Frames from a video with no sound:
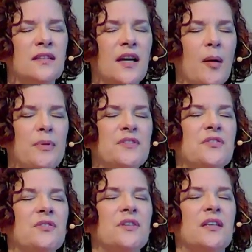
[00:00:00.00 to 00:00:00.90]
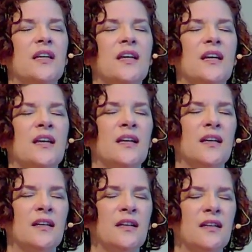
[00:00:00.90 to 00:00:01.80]
opportunity
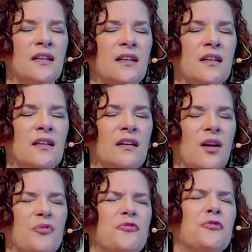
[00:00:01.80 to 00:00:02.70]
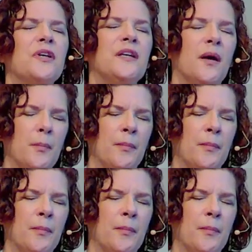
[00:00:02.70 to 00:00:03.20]
of freedom.